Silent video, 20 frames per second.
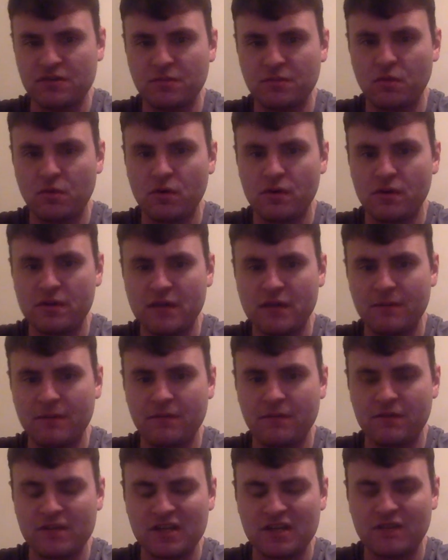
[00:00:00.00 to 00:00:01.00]
more the type
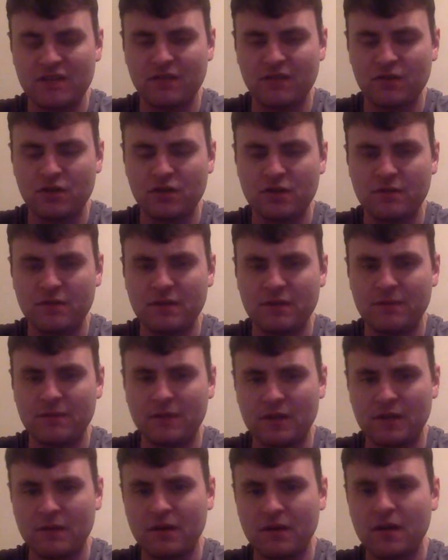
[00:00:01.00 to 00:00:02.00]
of receiver who could be up
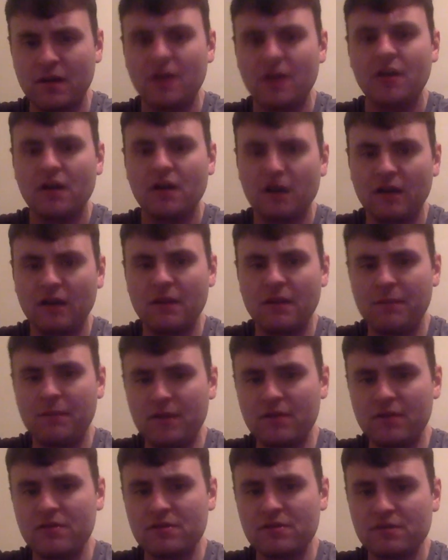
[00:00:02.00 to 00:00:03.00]
on the
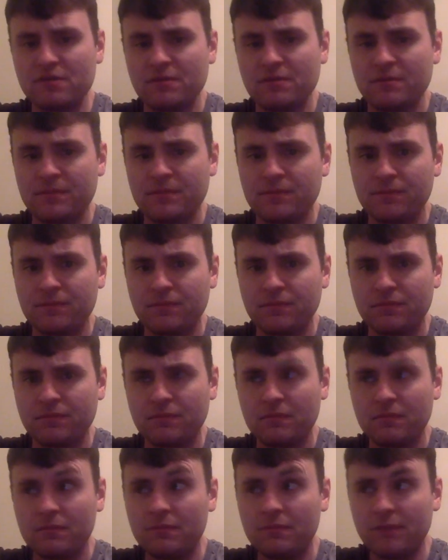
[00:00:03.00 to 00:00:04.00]
Bills.
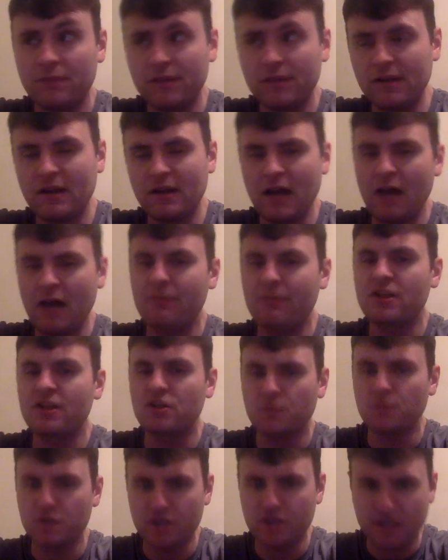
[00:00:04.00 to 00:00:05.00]
But I'm gonna
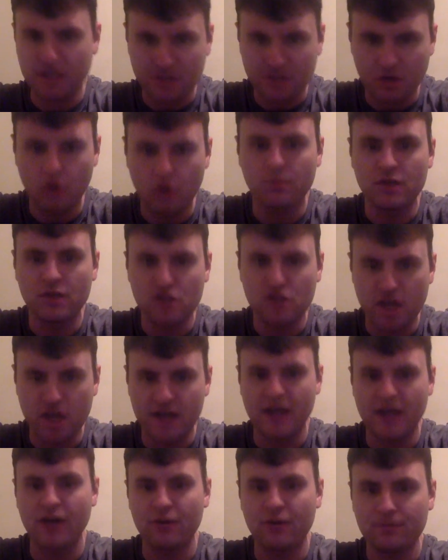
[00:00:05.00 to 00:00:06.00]
switch that to OBJ
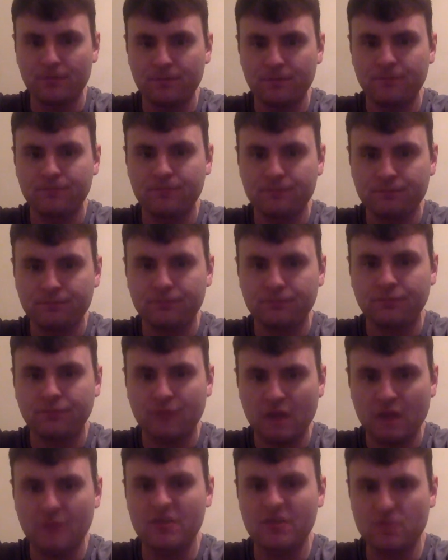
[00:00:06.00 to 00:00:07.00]
now.
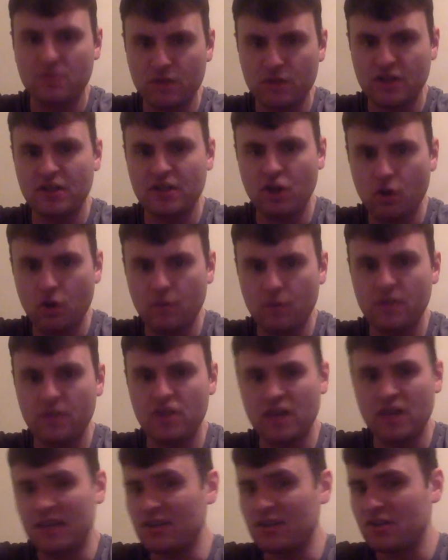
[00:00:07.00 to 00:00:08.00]
I'm gonna switch that to
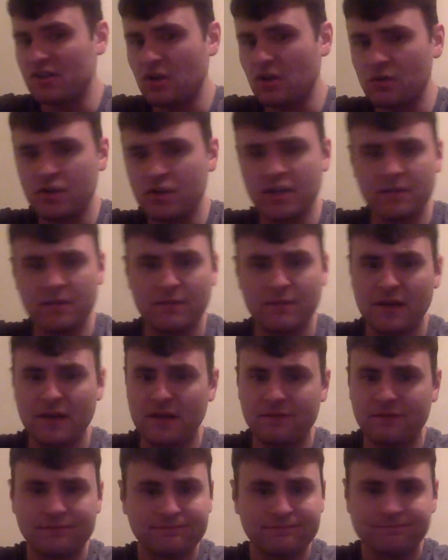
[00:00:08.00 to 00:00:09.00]
OBJ. He's so cheap,
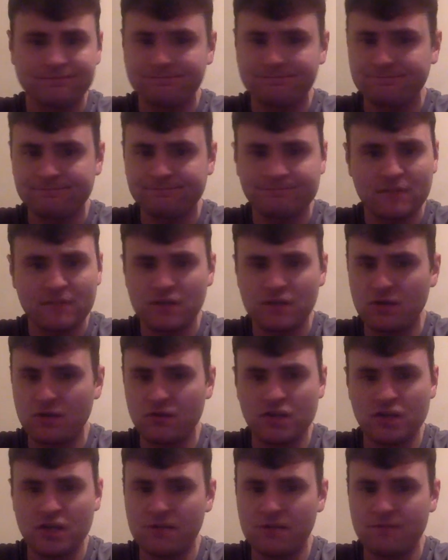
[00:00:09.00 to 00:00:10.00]
man. So
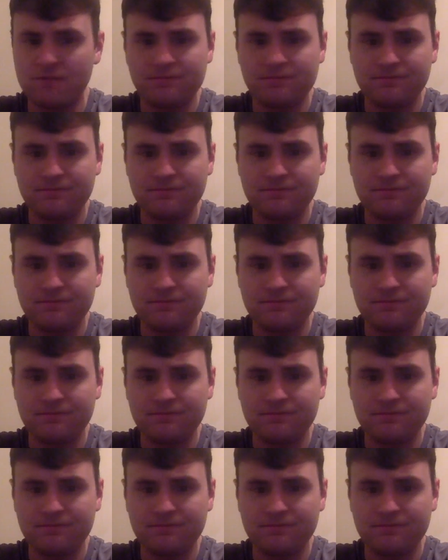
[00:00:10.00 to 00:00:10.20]
cheap.